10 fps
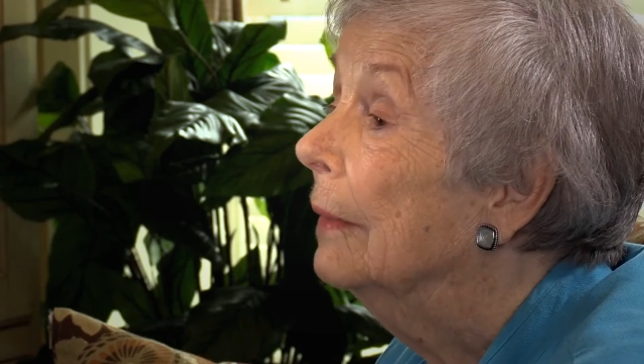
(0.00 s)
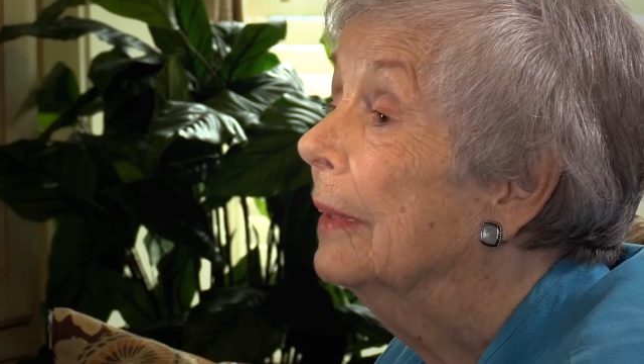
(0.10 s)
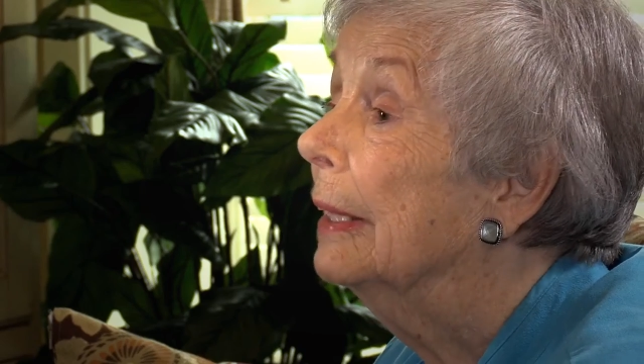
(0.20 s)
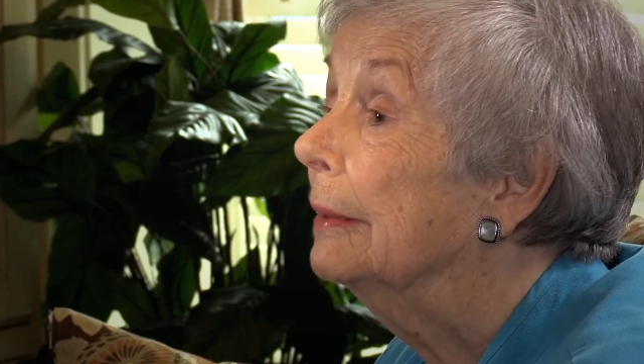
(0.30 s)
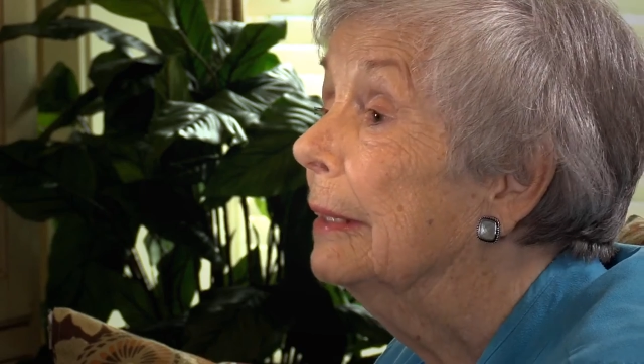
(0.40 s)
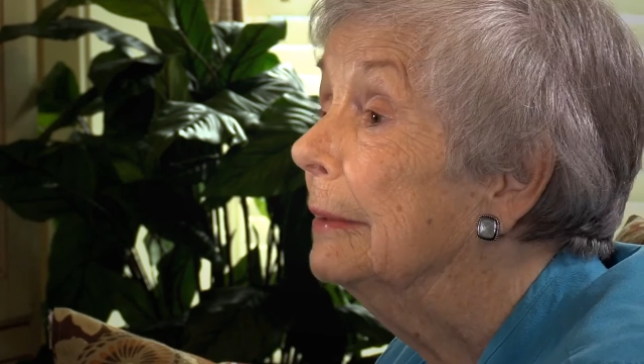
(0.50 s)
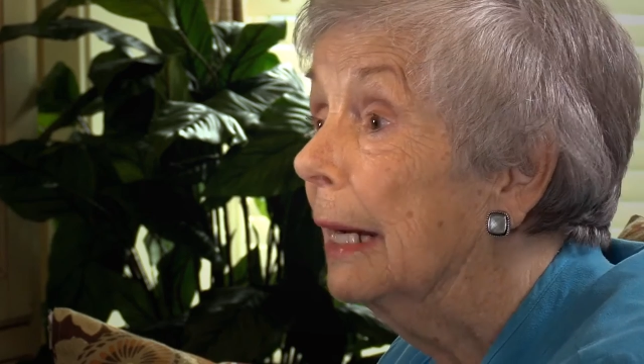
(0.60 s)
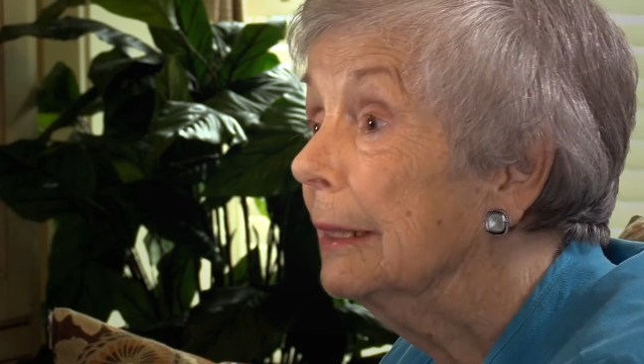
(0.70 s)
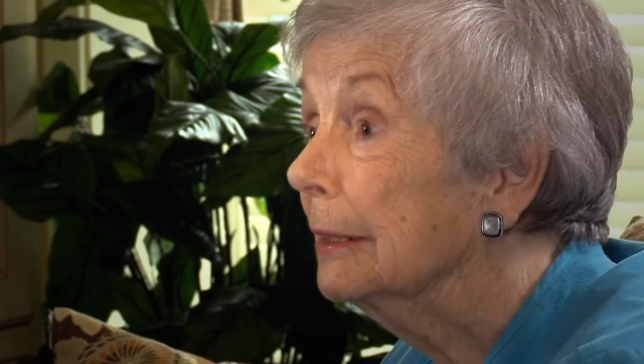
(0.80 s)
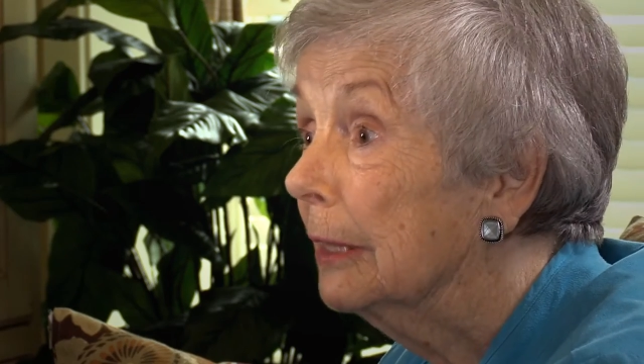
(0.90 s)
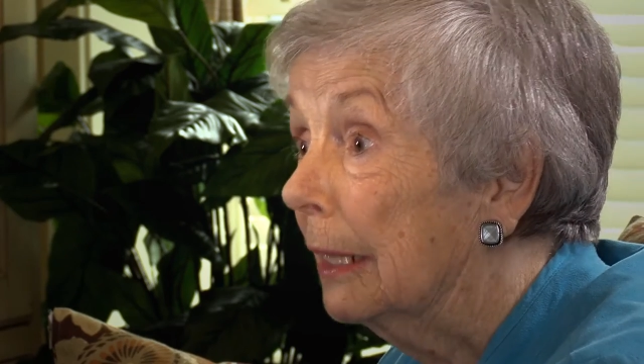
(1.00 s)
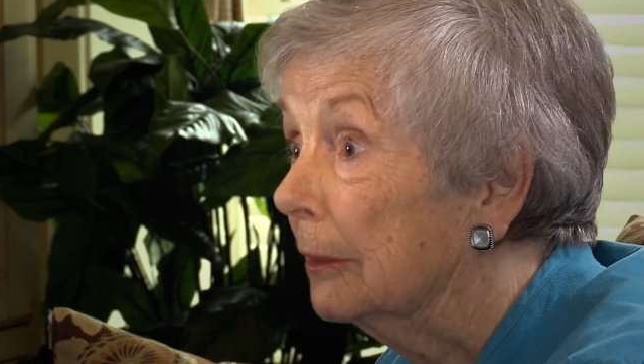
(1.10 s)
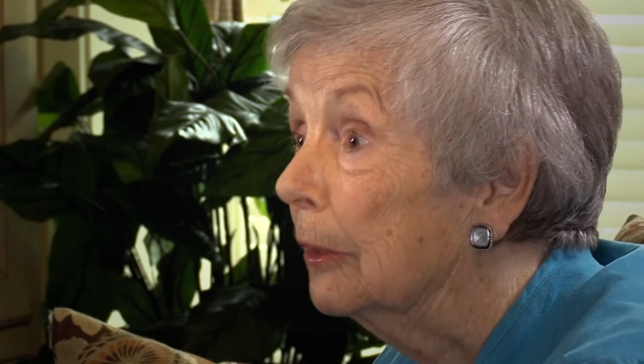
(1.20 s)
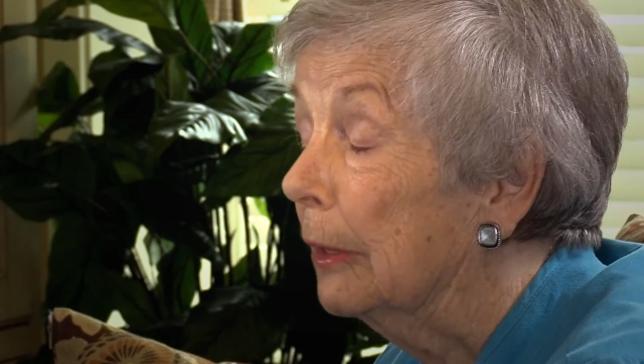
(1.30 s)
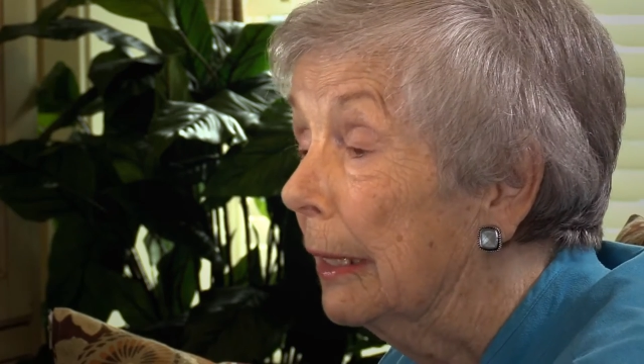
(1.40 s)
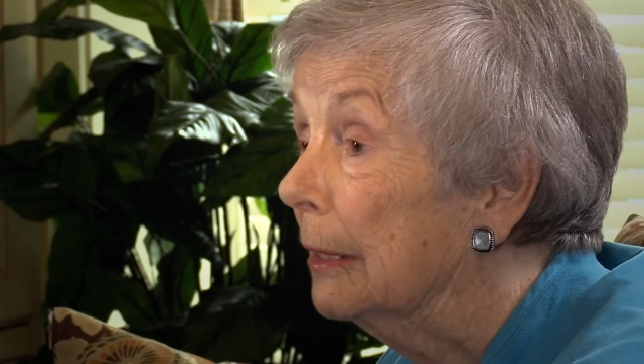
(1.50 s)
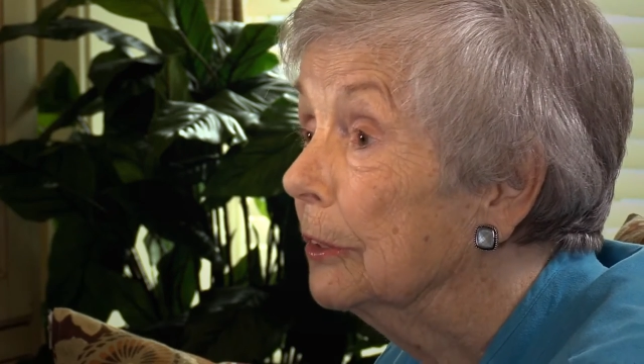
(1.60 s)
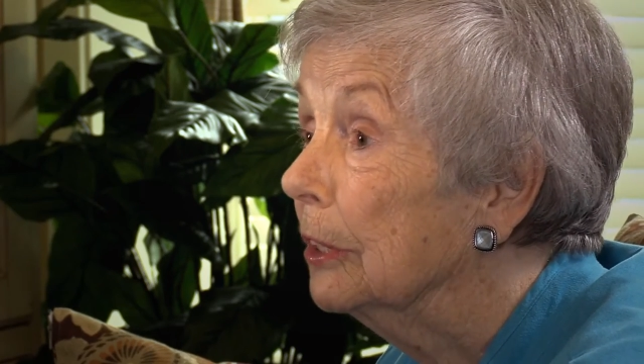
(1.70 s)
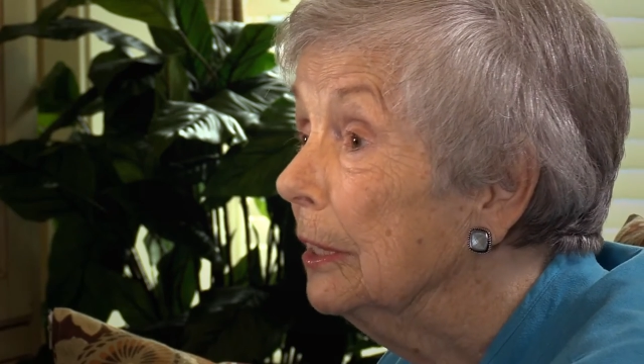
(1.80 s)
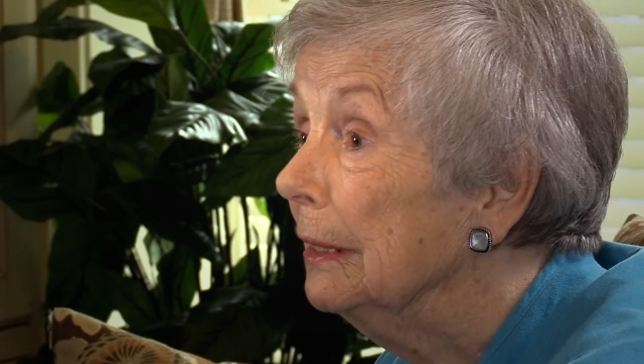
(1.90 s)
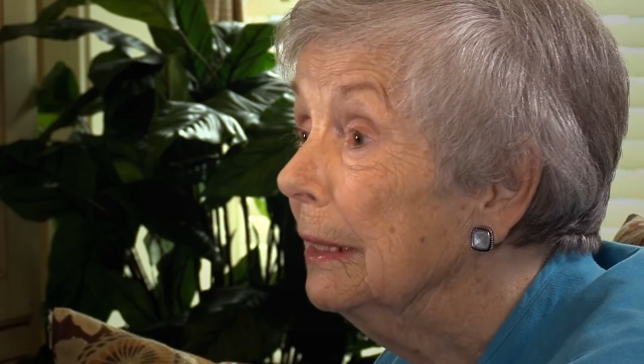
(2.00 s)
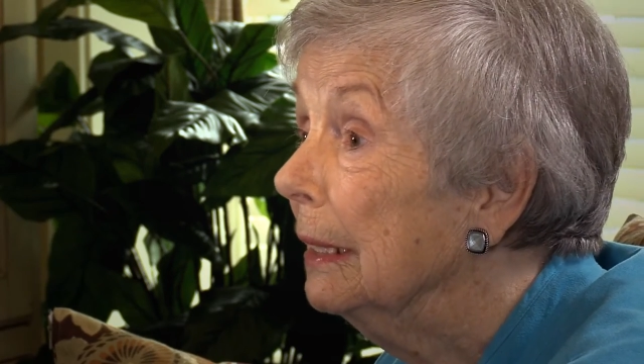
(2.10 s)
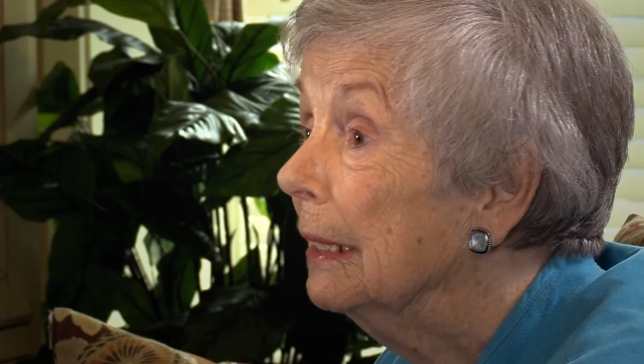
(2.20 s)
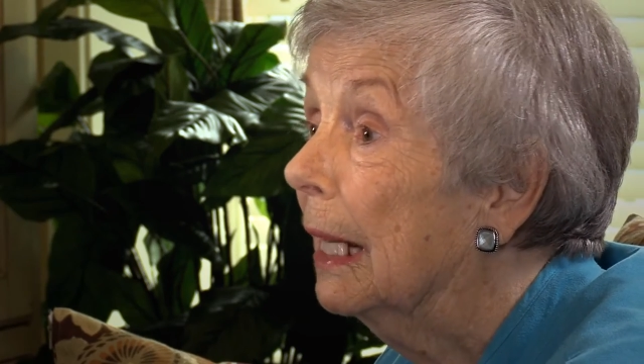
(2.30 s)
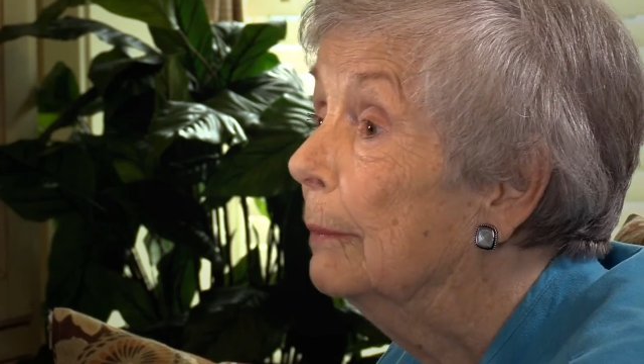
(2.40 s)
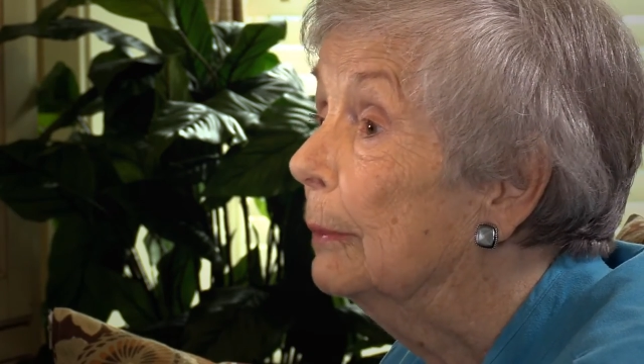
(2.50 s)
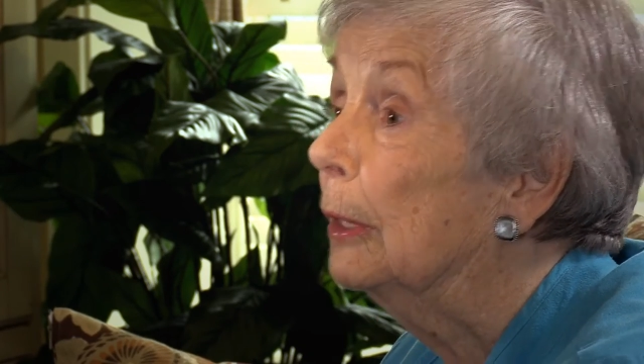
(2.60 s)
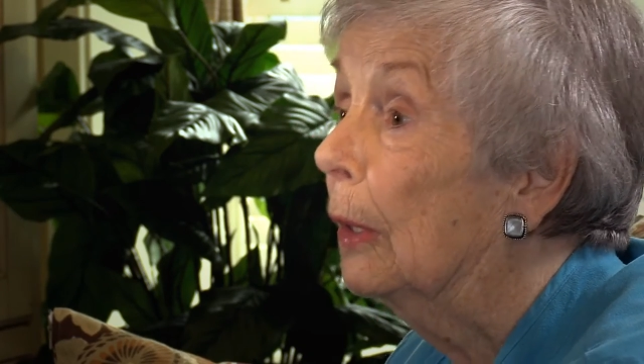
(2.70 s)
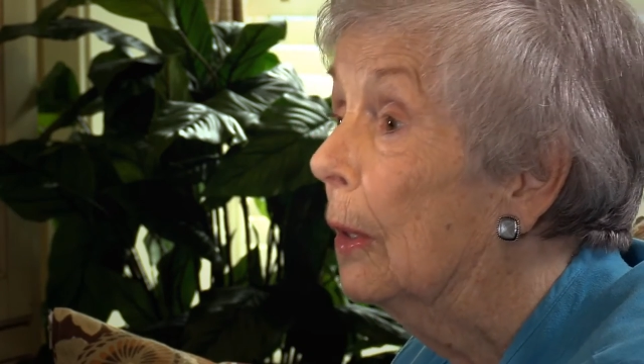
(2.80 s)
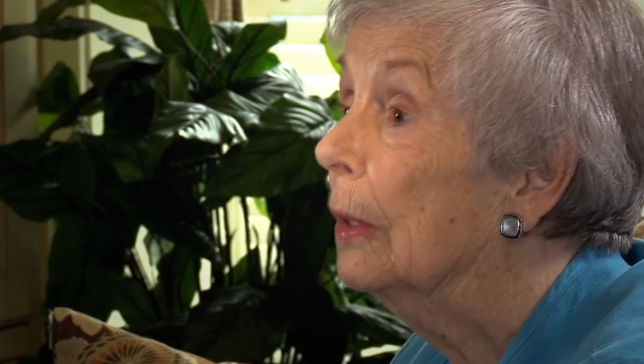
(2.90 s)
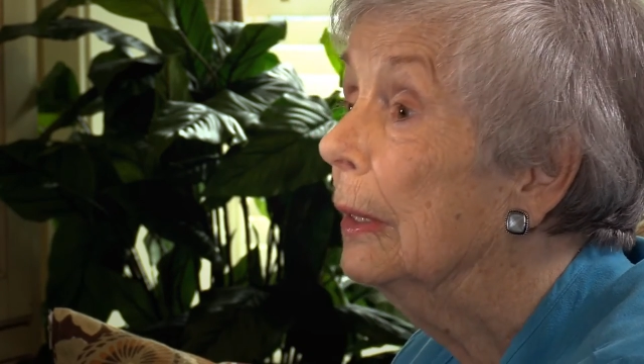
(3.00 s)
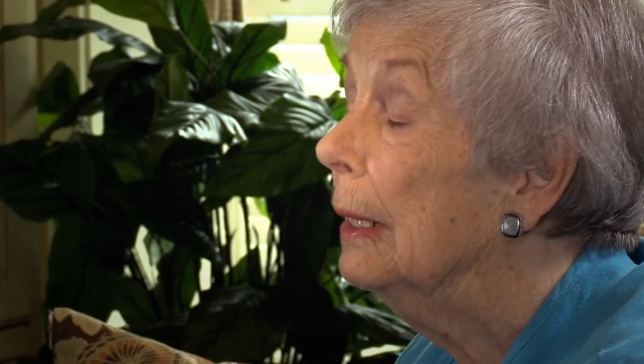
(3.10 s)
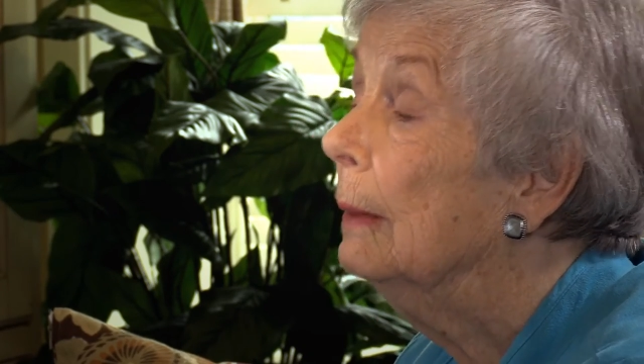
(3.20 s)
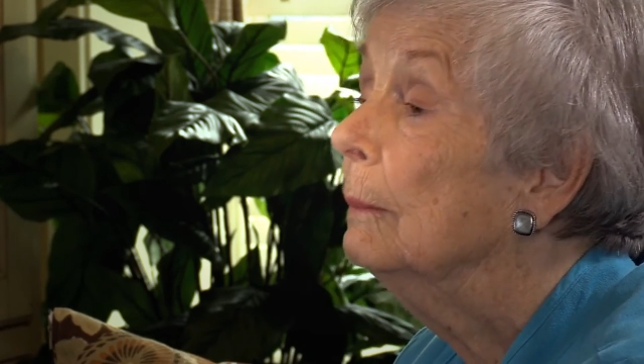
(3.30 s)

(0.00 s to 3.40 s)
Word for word: Then the next generation came along.